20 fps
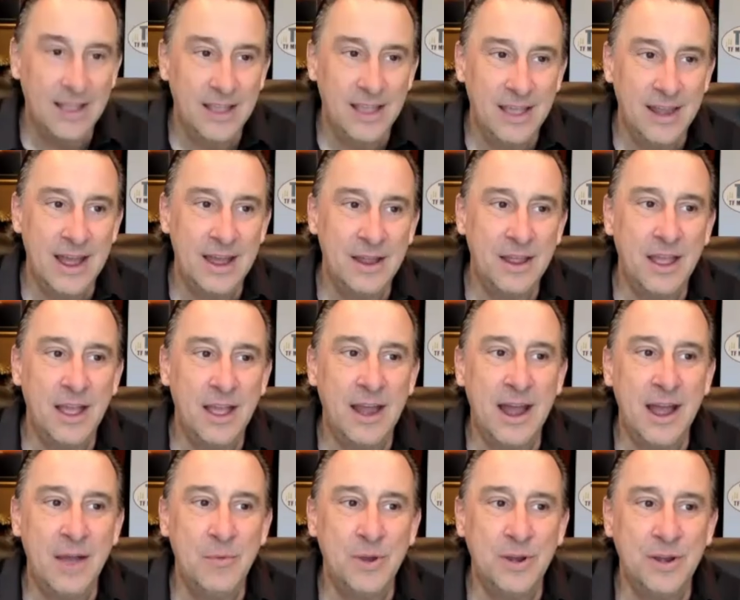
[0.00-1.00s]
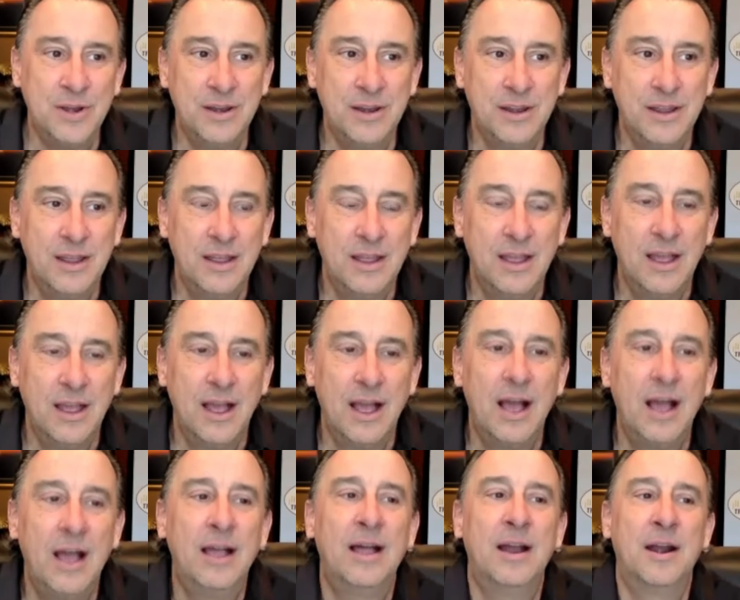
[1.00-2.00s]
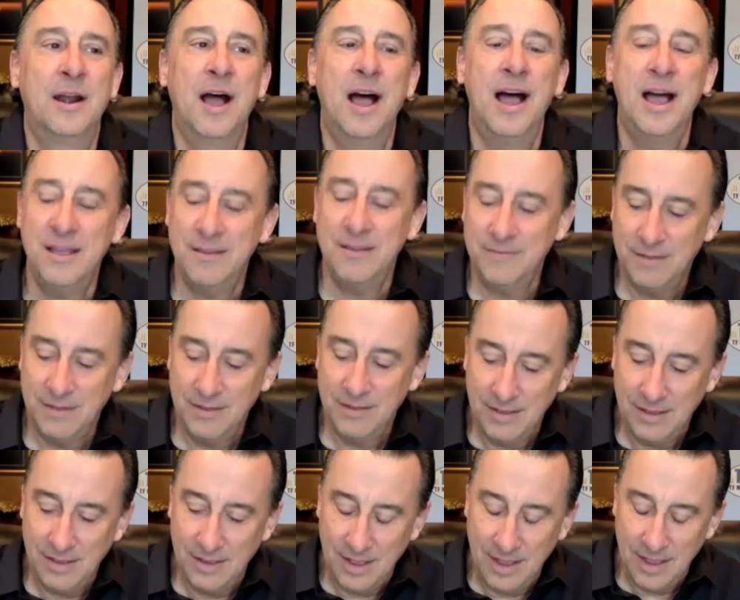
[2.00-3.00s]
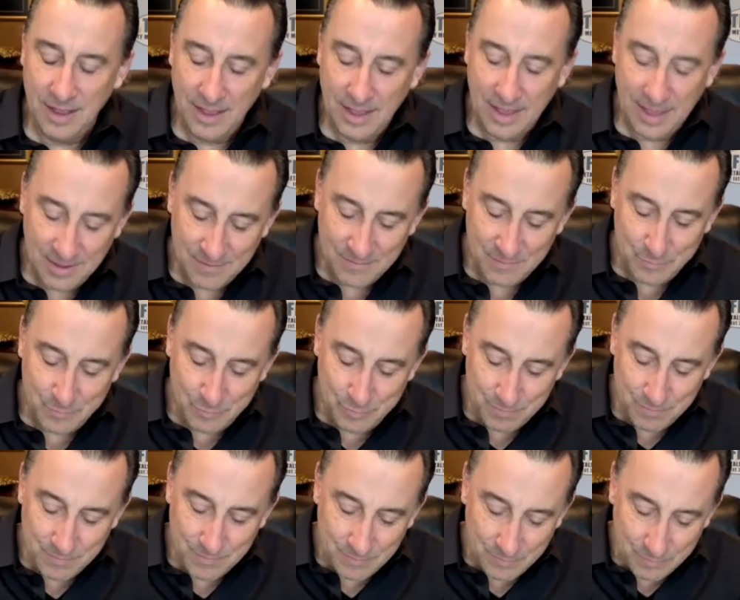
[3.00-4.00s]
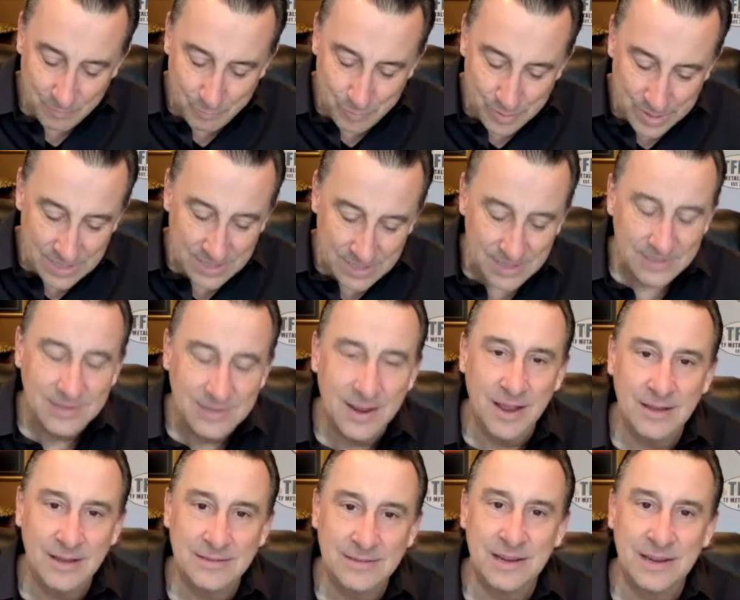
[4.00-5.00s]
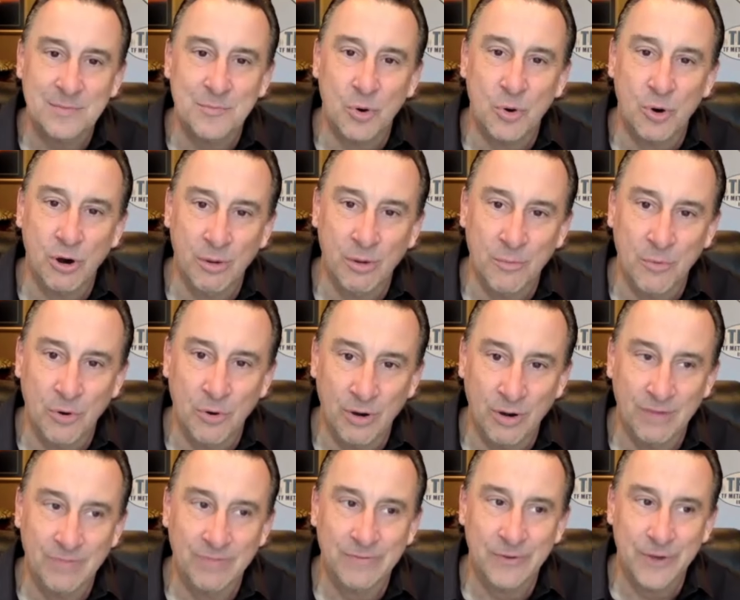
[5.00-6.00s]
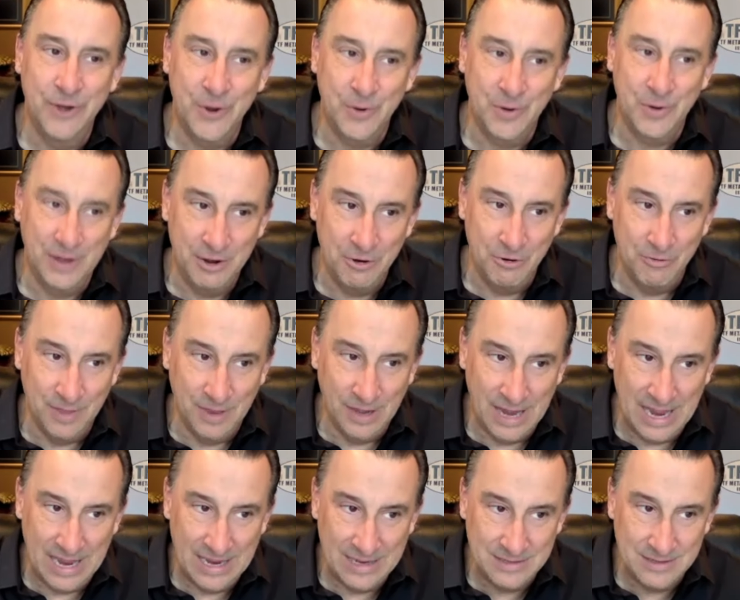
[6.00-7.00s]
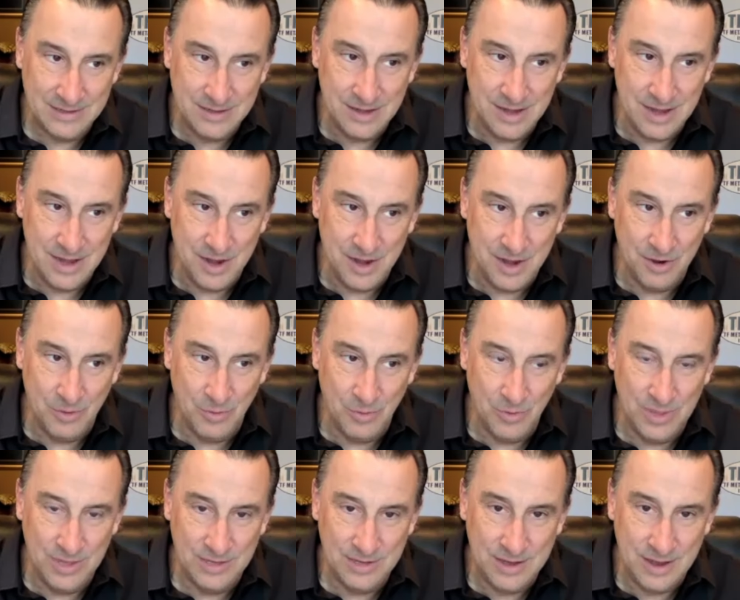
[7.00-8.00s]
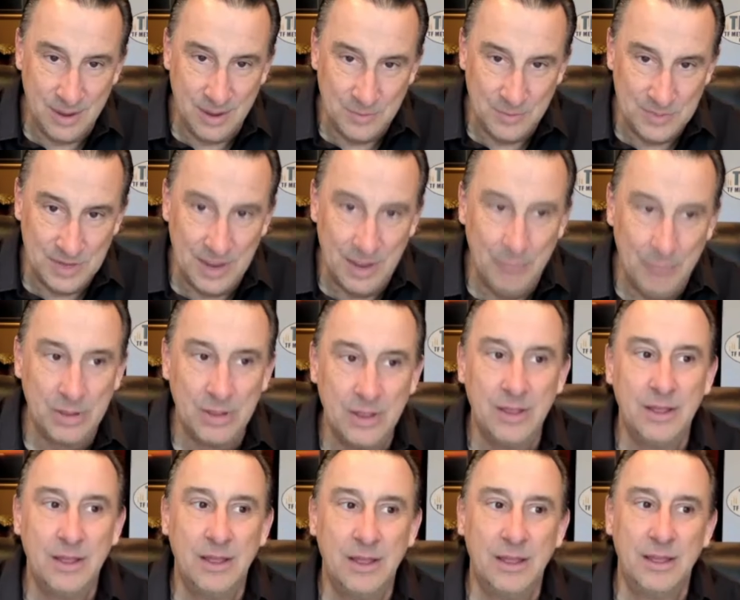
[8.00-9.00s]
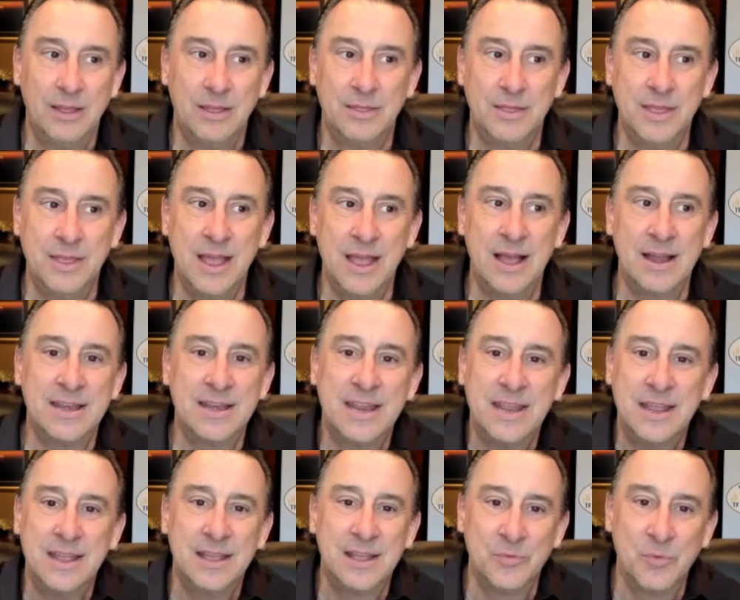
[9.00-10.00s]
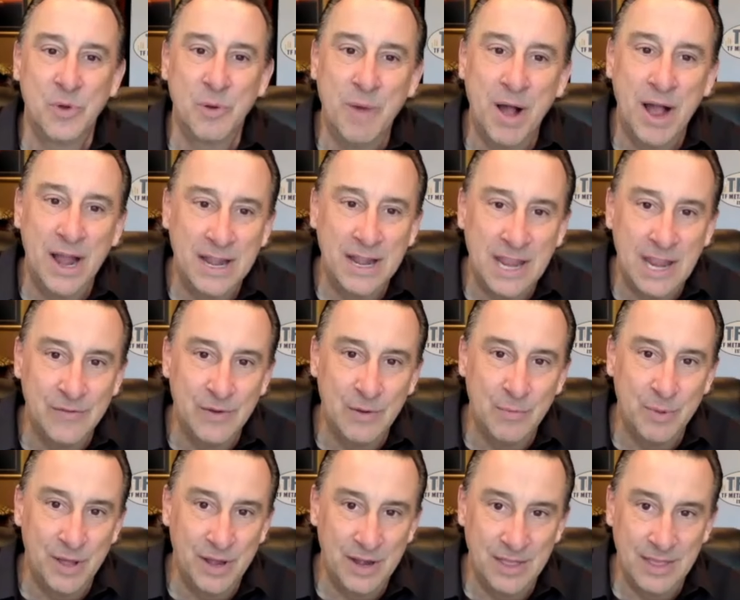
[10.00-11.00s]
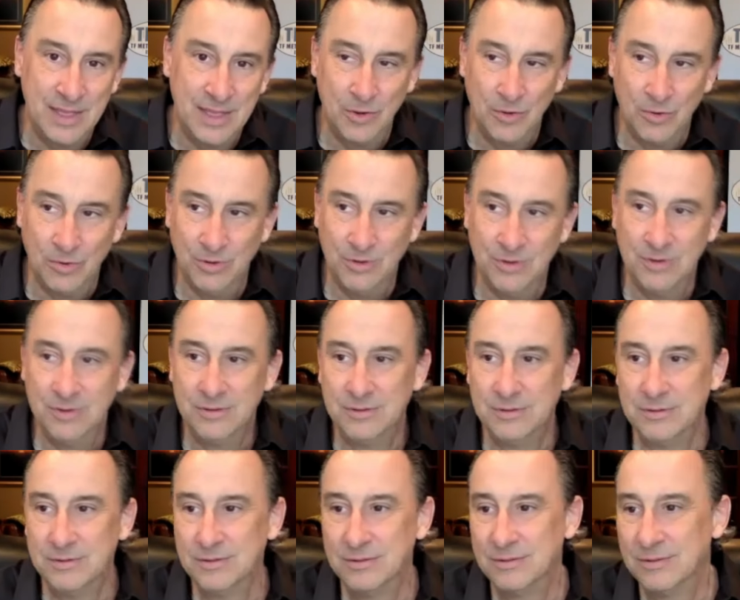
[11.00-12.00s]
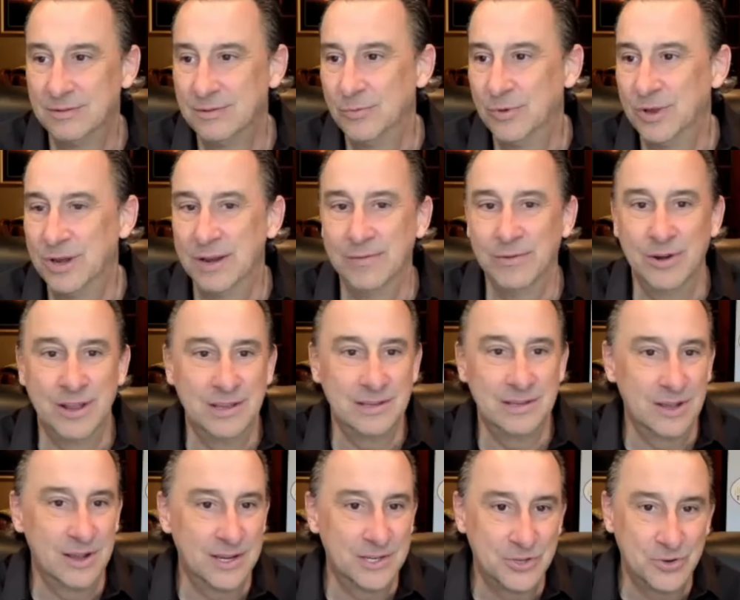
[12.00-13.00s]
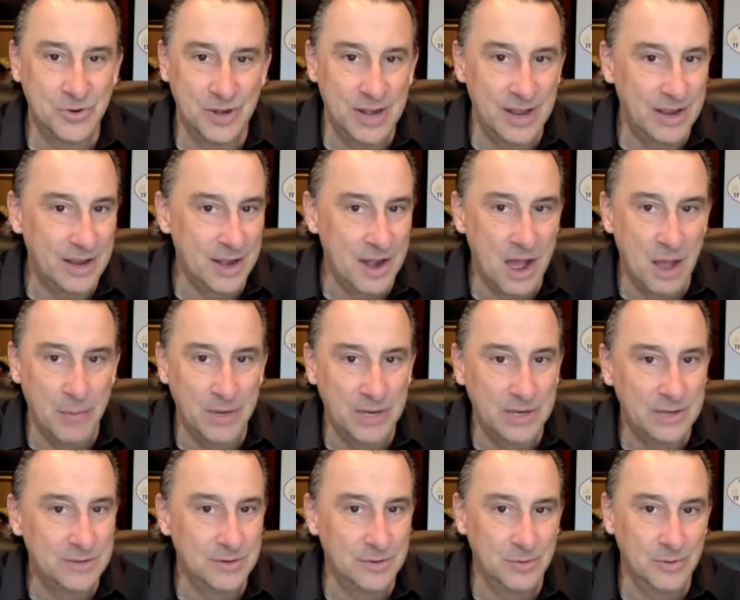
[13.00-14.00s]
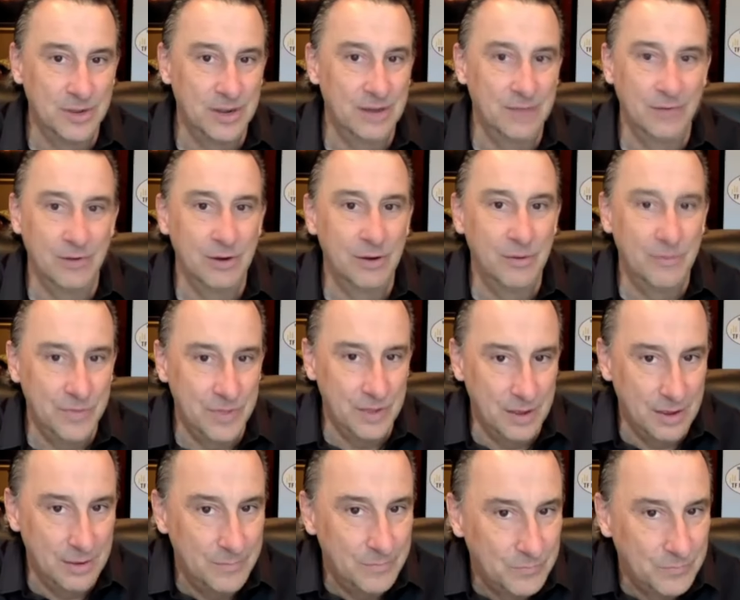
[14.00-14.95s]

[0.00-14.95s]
and I and I would, I know, I have been discussing more and more frequently over the last year when that comes up the idea and reminding everybody that old whatever it is austrian economics or whatever of the